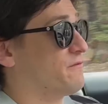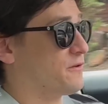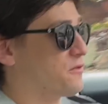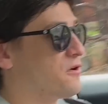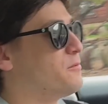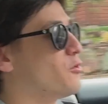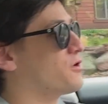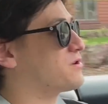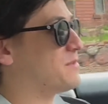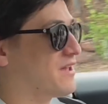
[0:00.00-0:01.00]

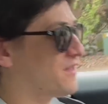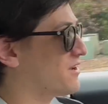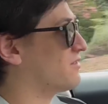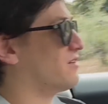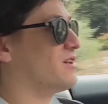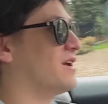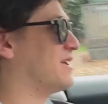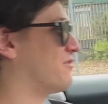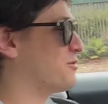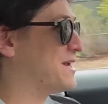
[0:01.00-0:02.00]
Furthermore, to make things
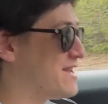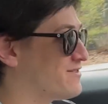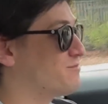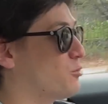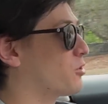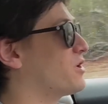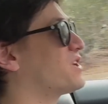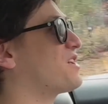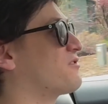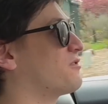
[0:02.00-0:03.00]
swing even more in
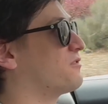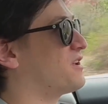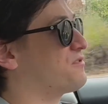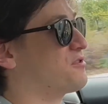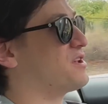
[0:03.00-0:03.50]
Tesla's favor,